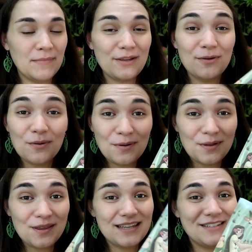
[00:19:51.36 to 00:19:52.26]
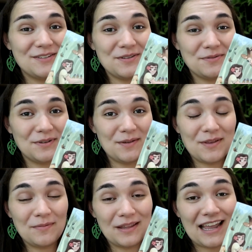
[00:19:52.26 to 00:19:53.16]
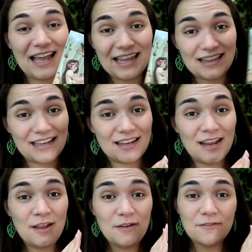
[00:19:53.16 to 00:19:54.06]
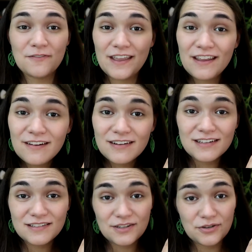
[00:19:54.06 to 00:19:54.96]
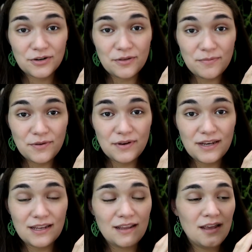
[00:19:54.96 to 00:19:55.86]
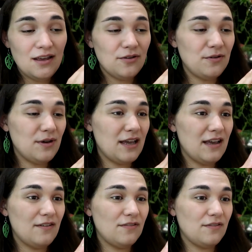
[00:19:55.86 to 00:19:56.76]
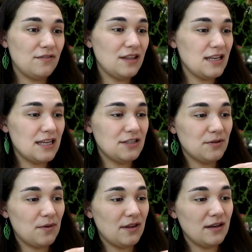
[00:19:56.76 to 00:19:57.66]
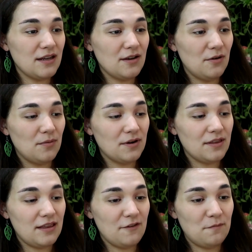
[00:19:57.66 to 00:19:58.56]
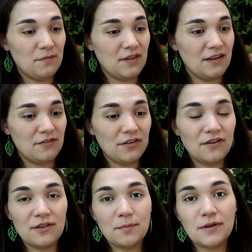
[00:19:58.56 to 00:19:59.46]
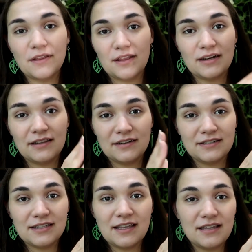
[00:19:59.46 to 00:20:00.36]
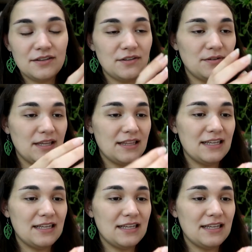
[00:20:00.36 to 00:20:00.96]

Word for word: my goal is to really be able to highlight fan artists in our community who have really nice quality work that they've, they've clearly put a lot of their skill into like